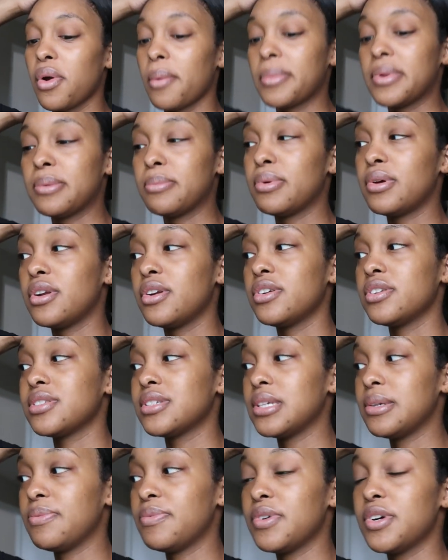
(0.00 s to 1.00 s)
I'm gonna put her to
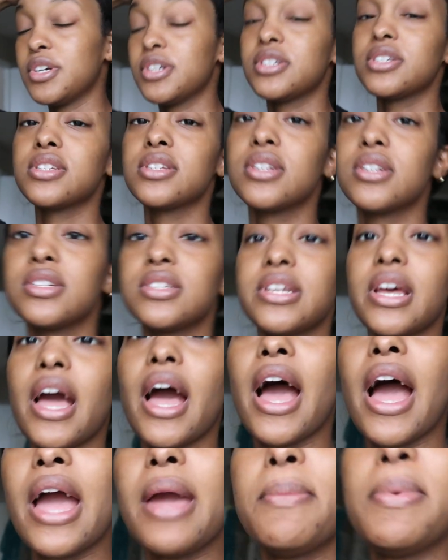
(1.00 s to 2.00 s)
sleep first. Say hi,